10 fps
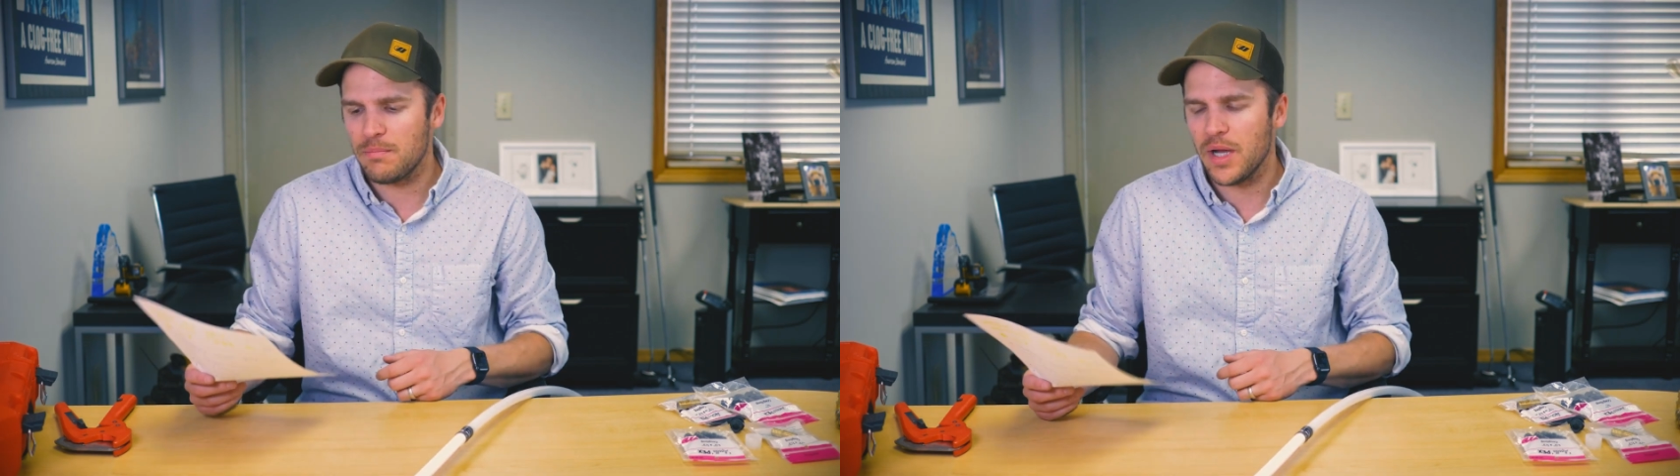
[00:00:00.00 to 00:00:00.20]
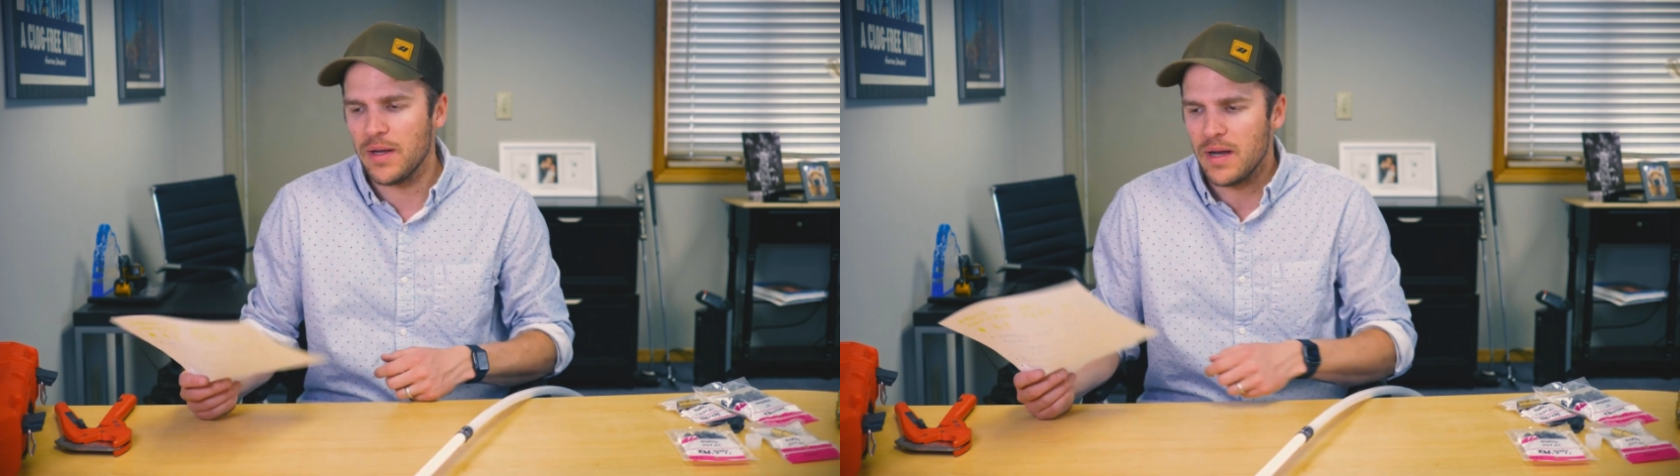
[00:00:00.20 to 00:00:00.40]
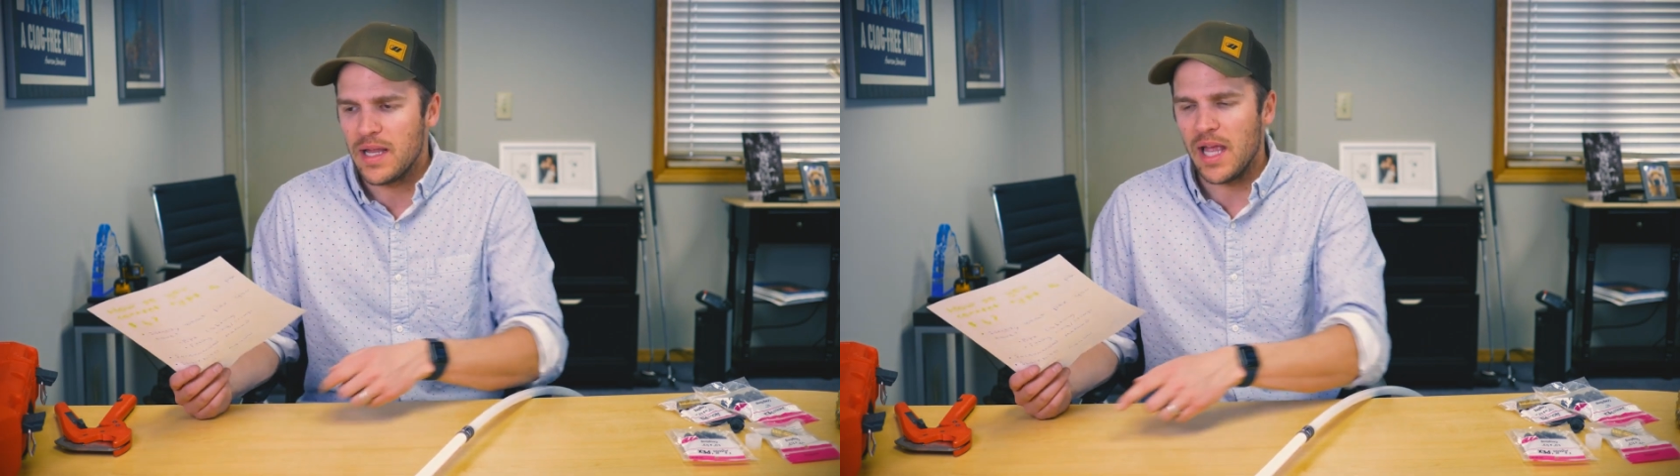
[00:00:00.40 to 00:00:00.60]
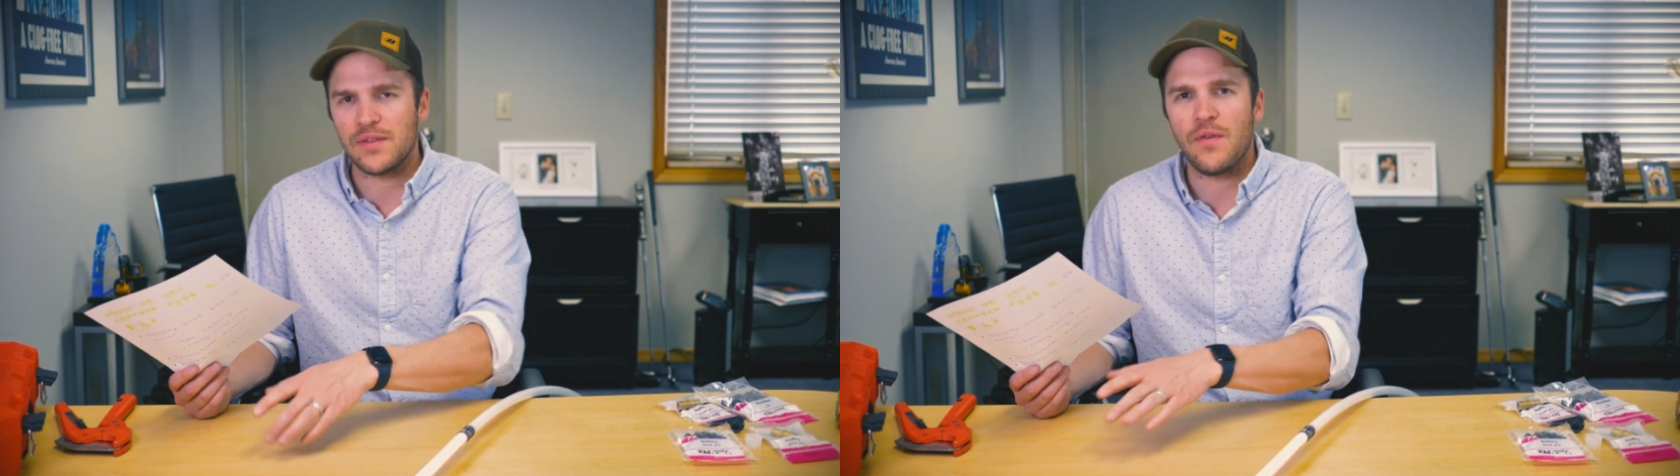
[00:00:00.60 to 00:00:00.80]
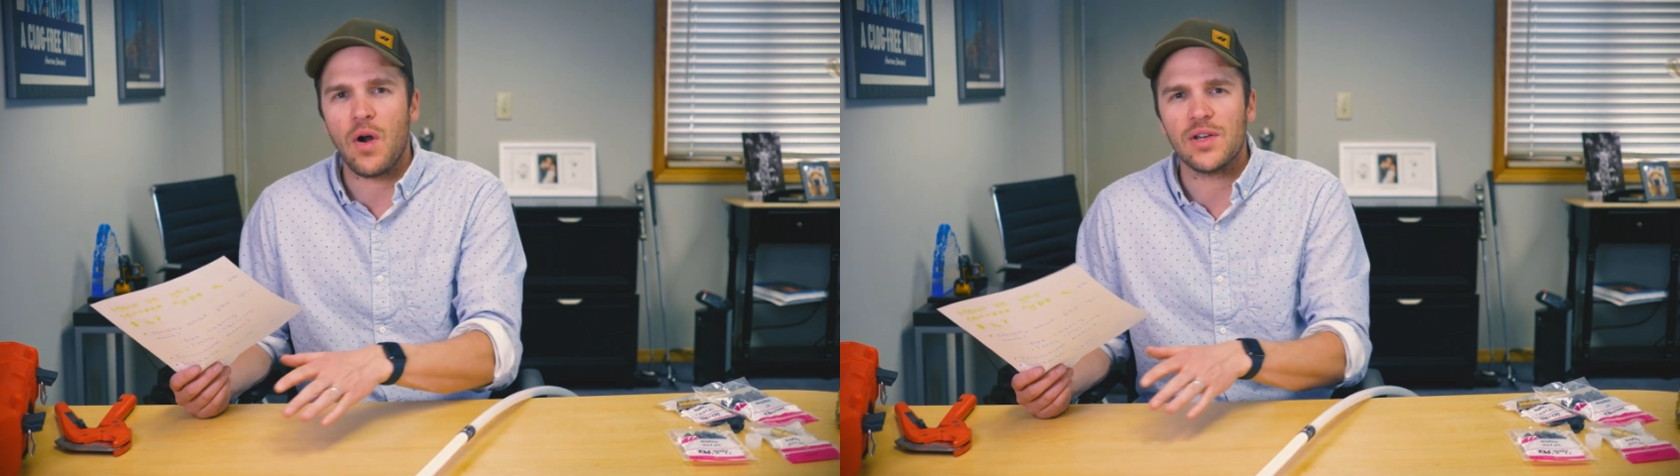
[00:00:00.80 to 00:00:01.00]
but as
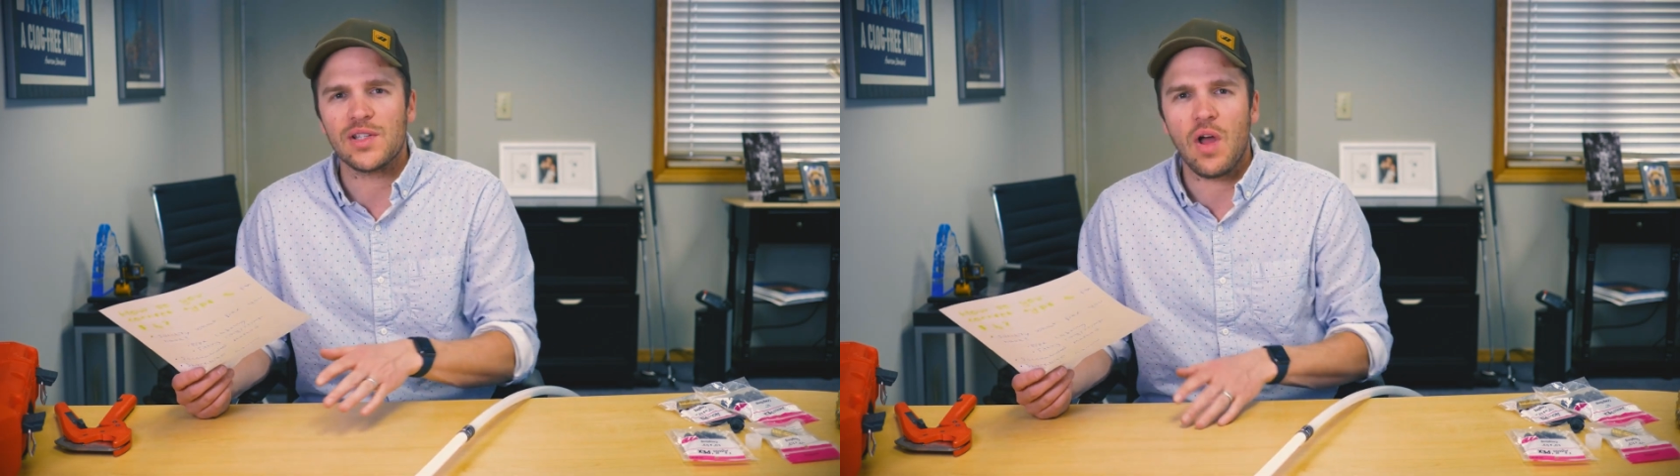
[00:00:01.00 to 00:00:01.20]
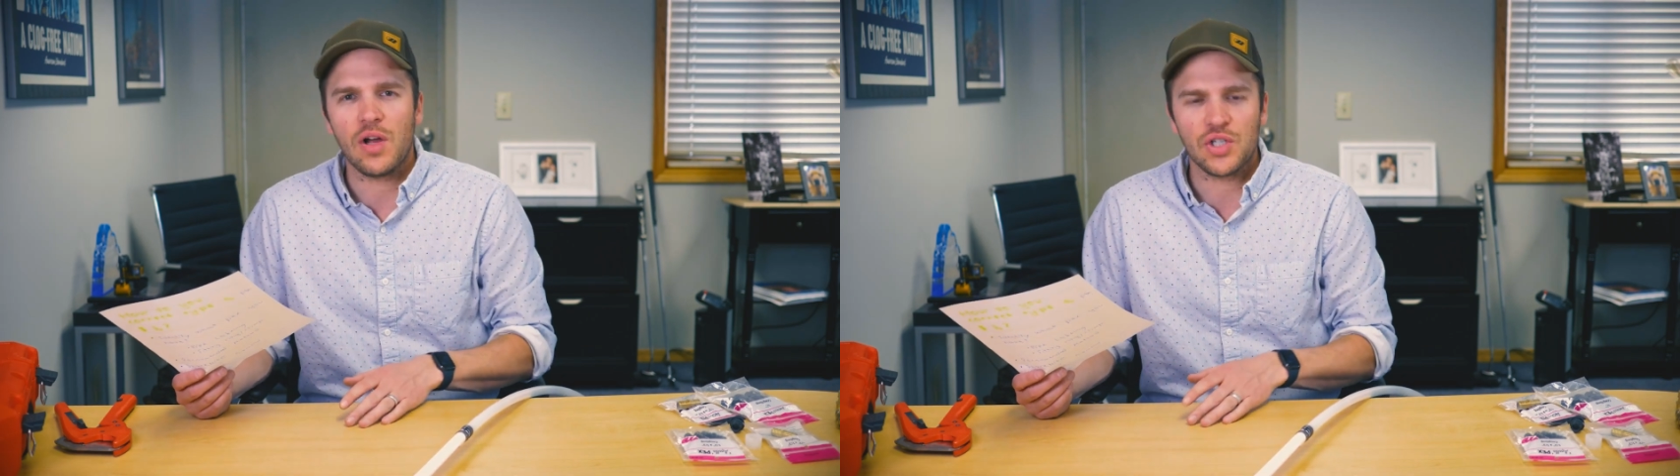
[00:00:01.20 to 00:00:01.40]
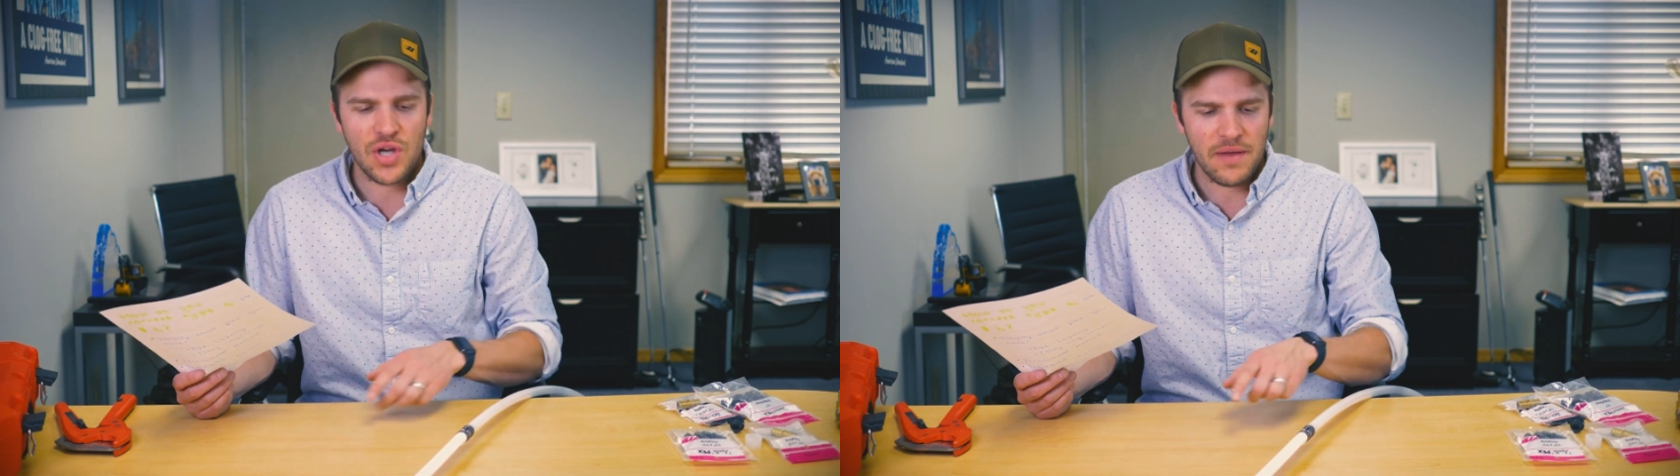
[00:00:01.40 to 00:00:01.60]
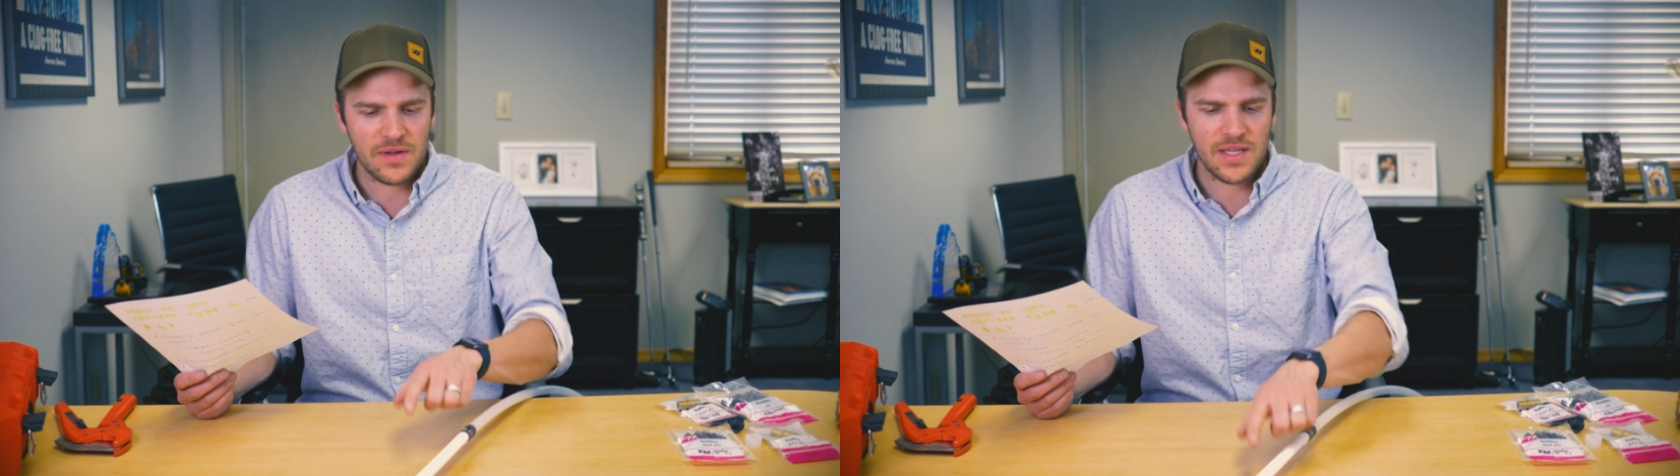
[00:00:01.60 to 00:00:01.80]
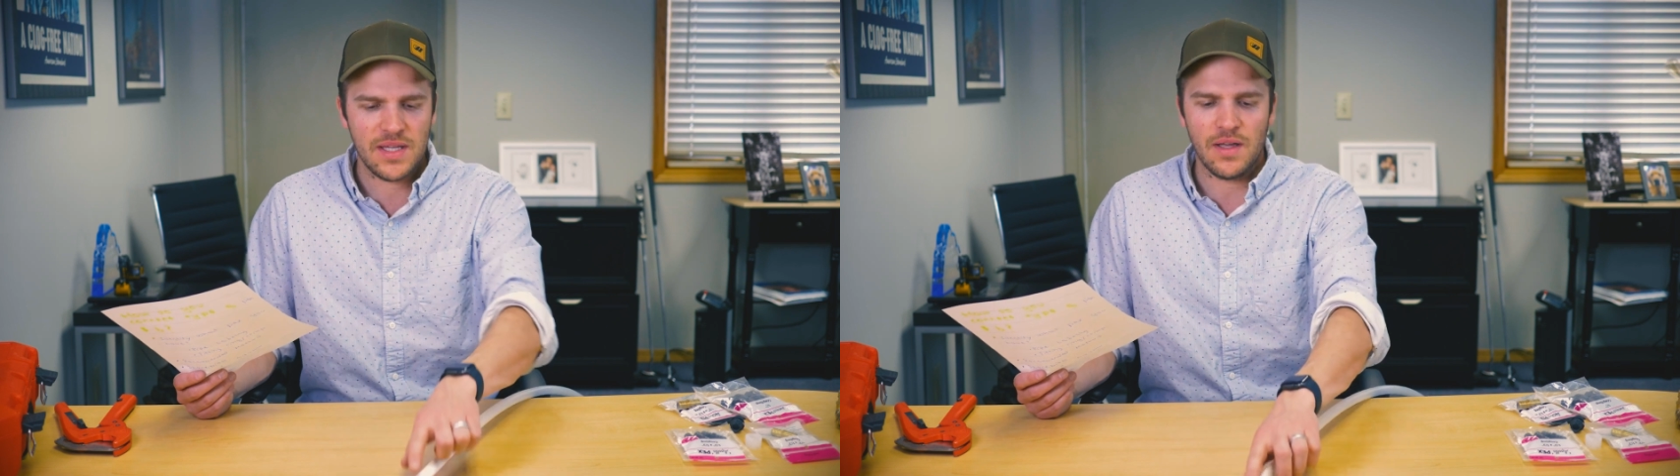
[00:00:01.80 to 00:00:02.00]
far as
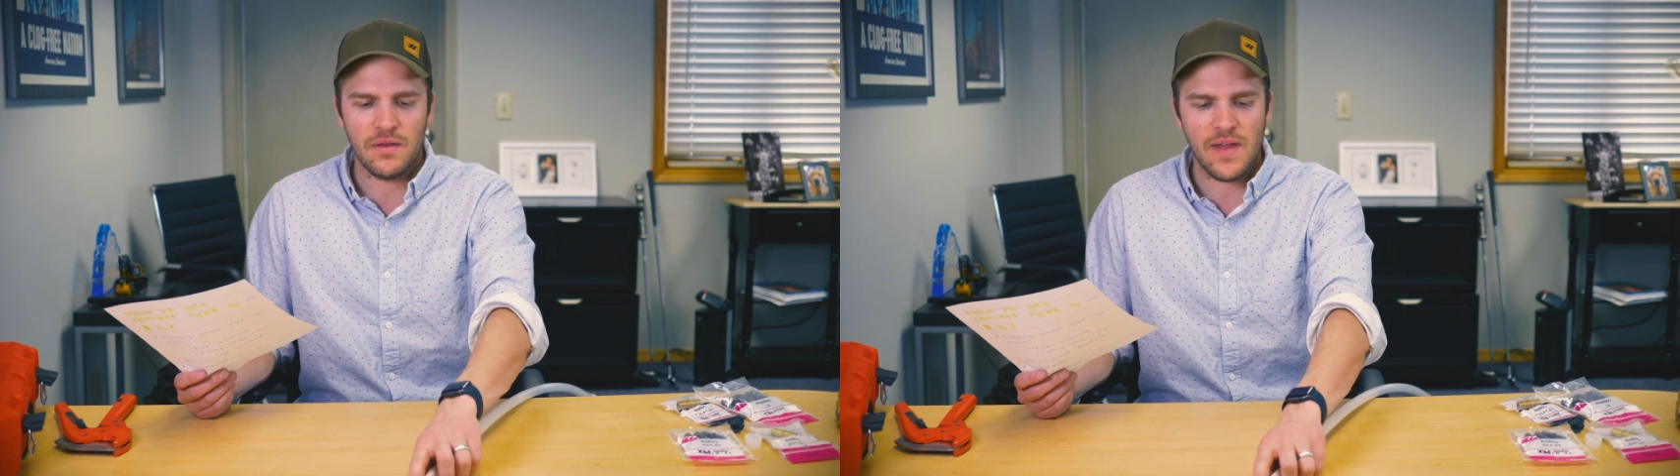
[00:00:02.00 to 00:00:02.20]
longevity of